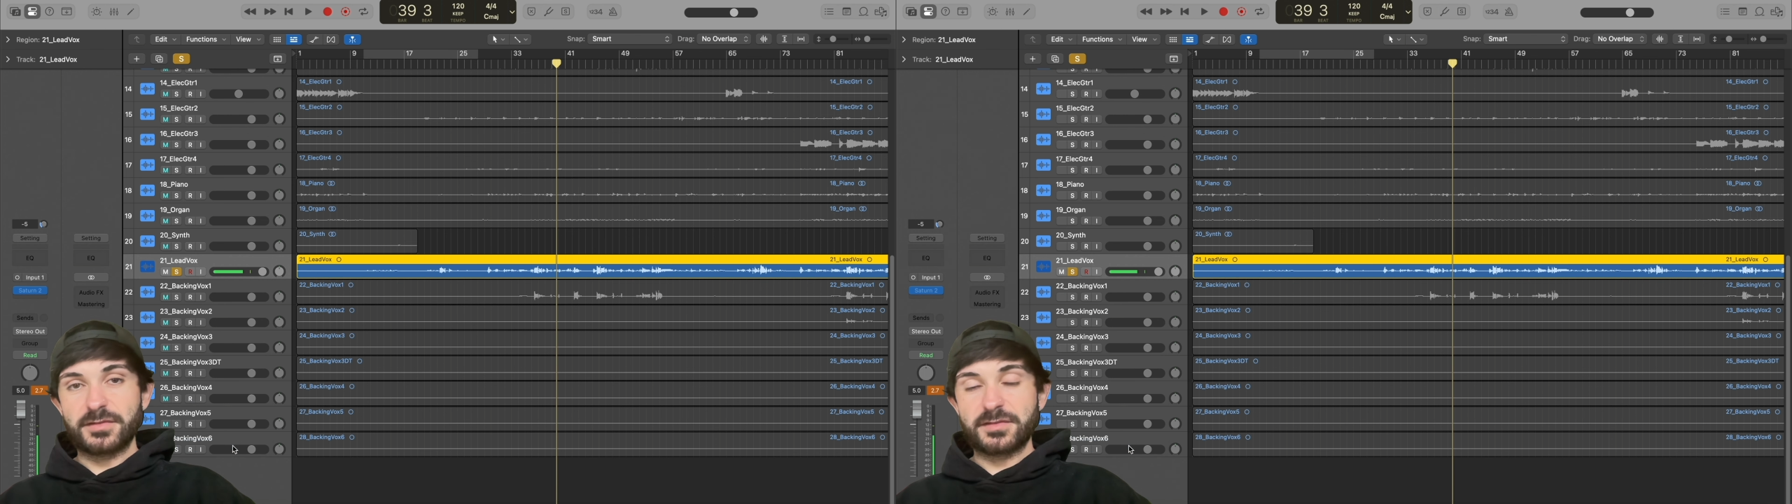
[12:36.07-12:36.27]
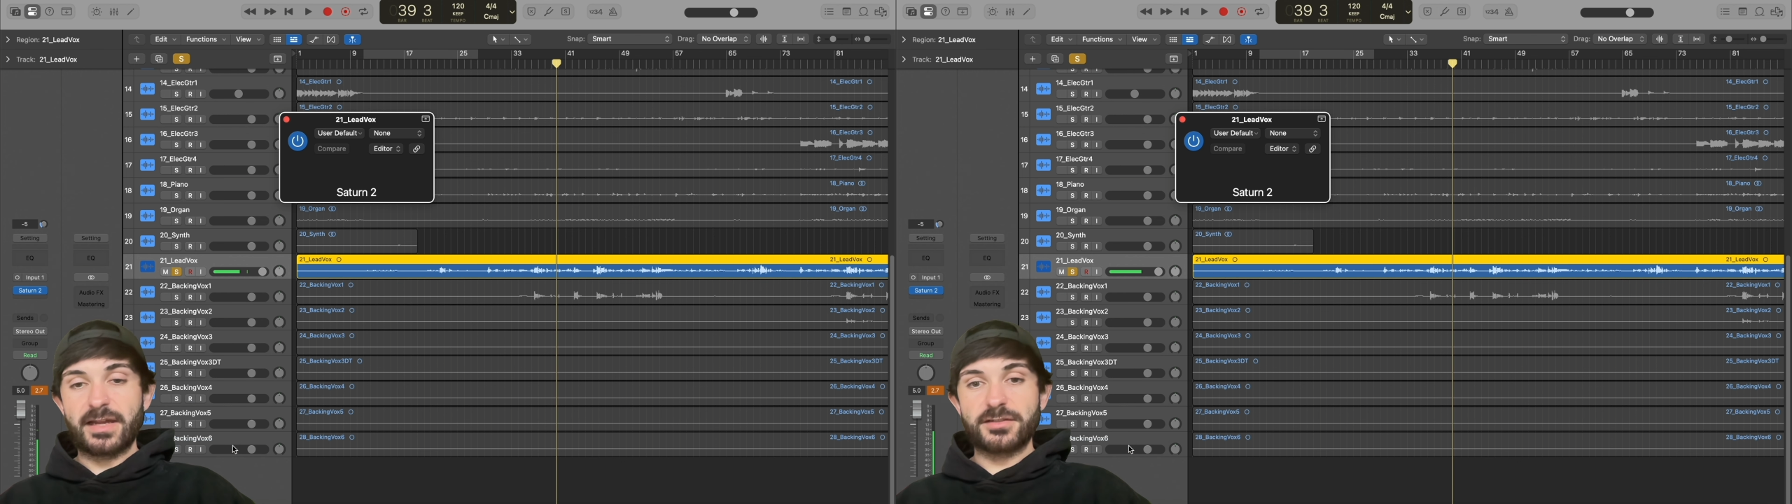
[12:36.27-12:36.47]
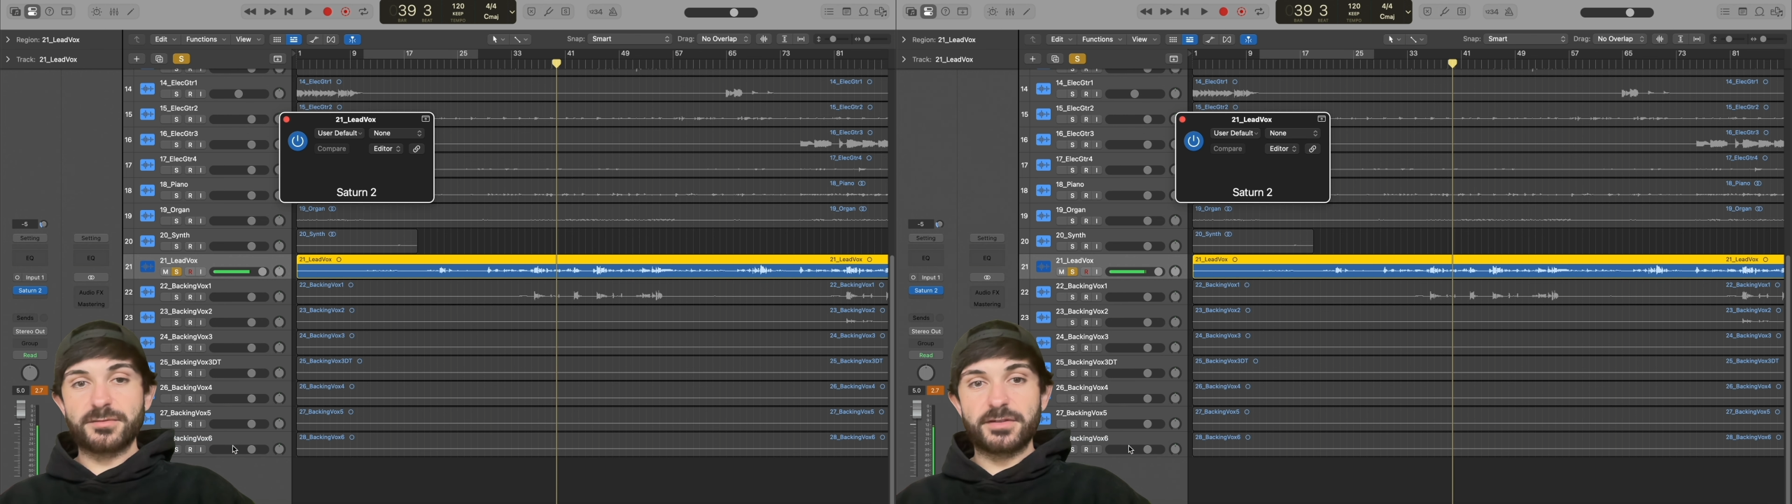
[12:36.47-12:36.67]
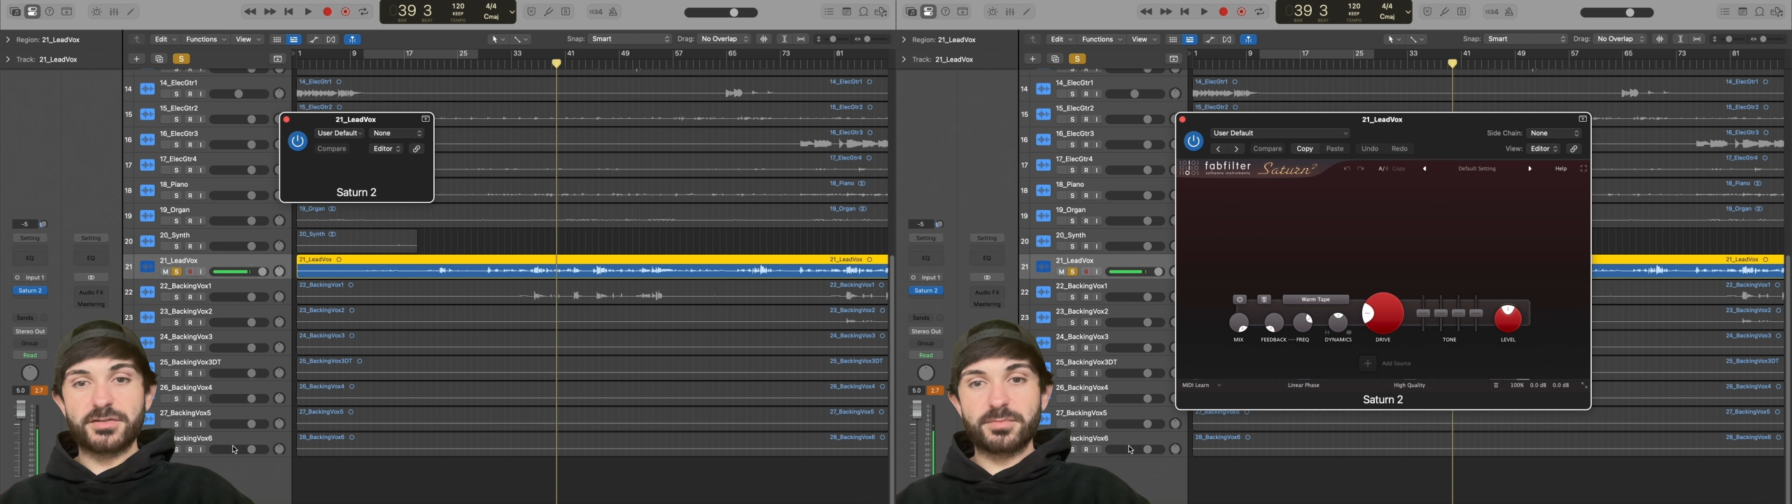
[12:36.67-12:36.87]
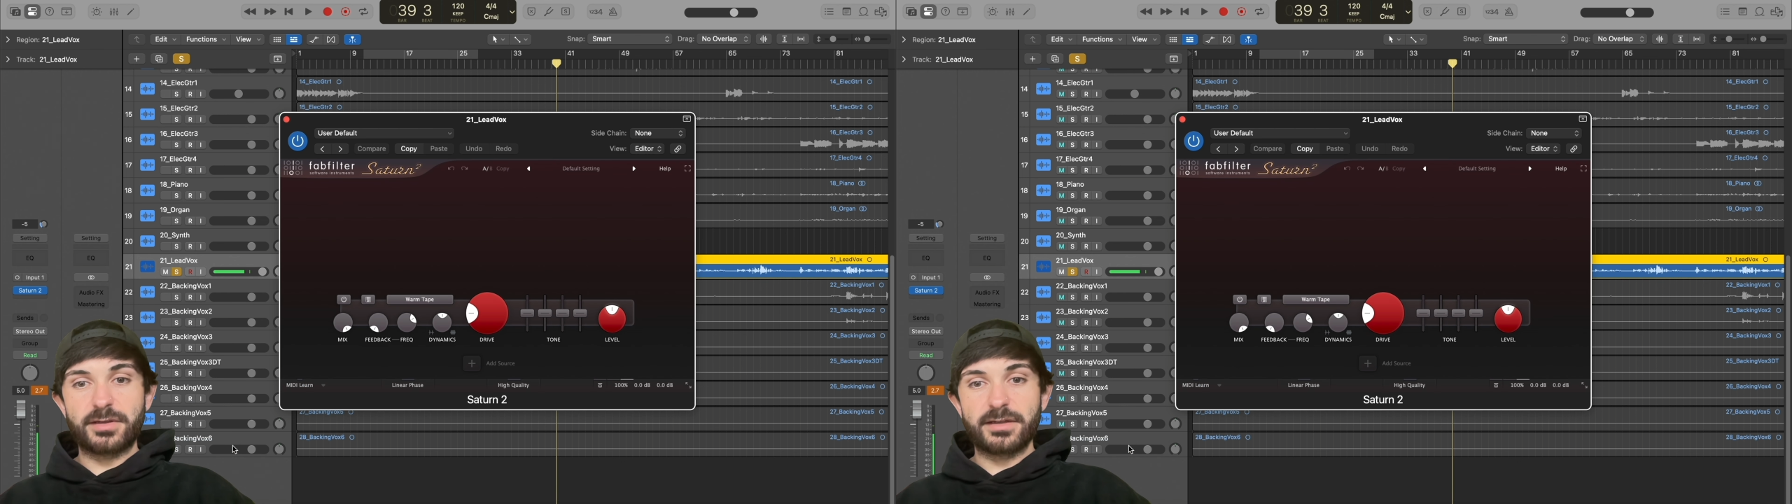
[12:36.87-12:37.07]
the
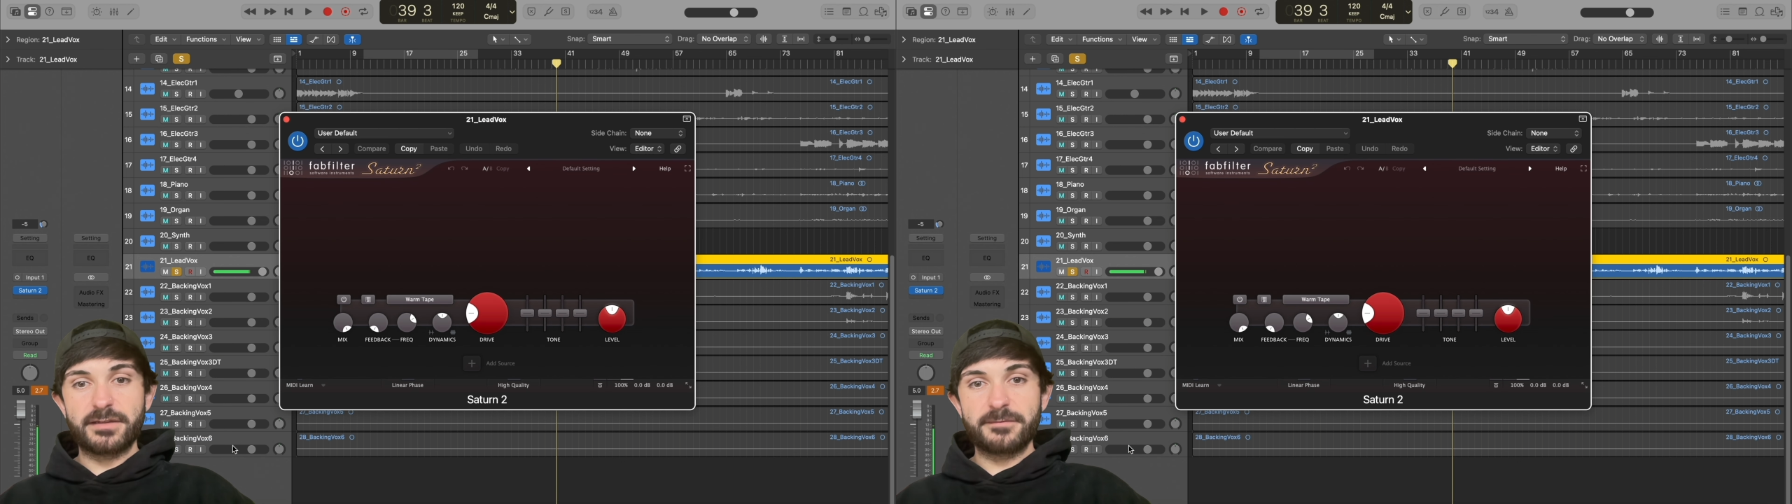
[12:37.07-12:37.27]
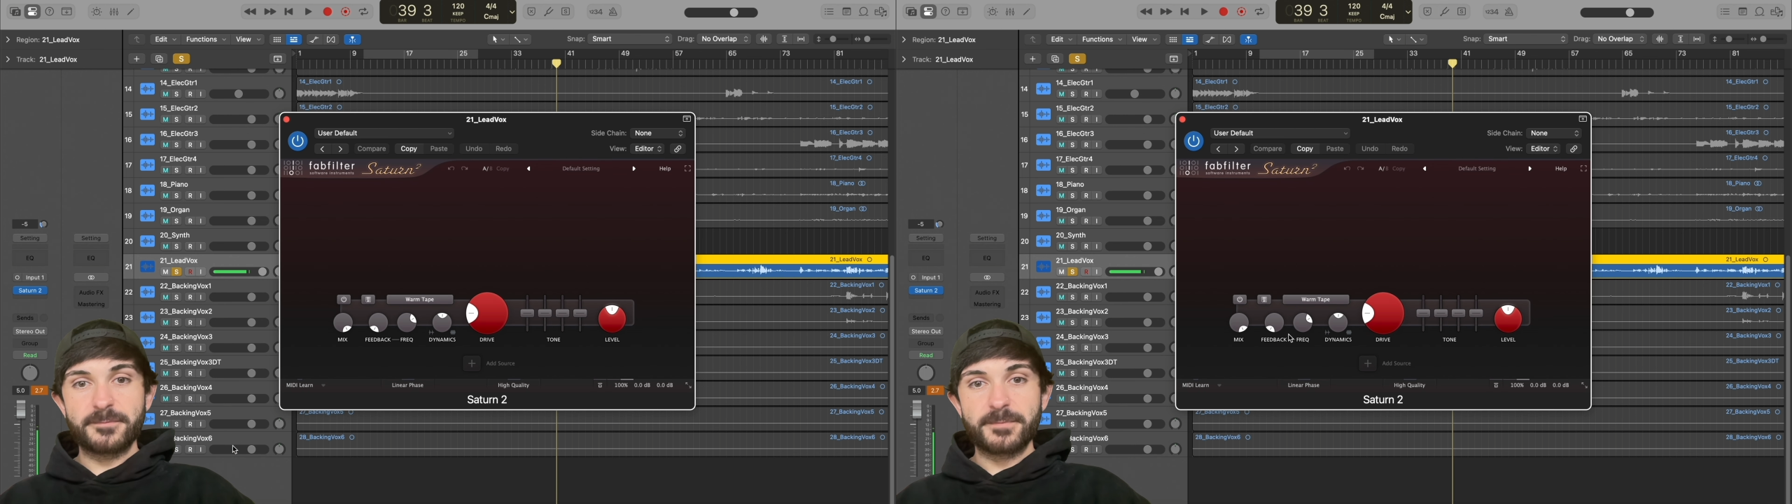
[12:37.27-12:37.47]
saturation plugin.